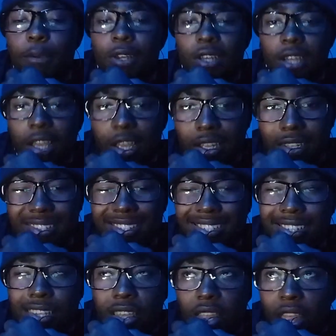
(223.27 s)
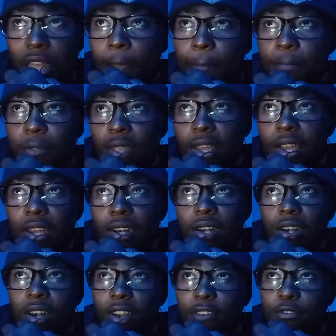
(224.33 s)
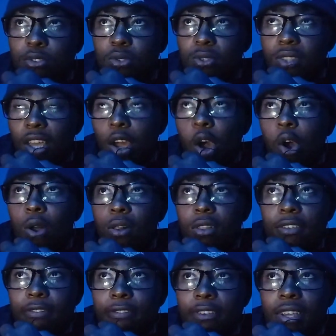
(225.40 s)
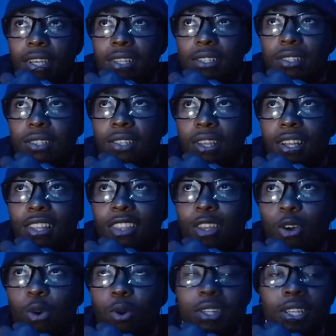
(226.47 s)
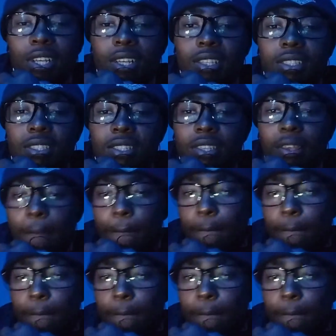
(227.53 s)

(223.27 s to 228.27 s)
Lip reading: but 8. And I'd love to thank all the fans and the audience.